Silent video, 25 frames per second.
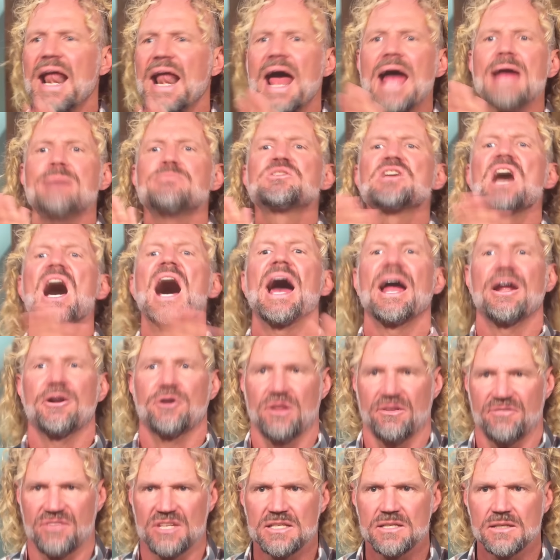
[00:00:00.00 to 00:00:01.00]
And I'm
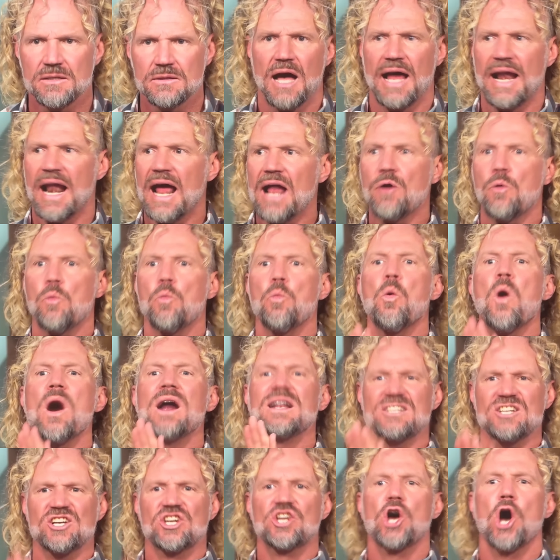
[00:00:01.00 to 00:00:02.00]
tired of it. And I don't
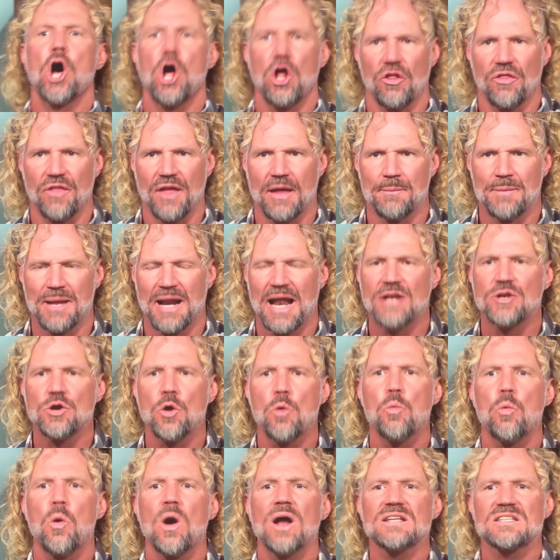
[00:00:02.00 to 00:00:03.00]
want to call them. And I
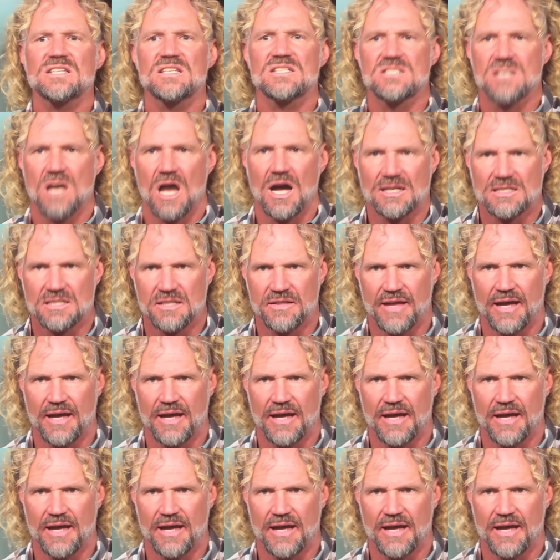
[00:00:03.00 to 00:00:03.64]
don't want to talk to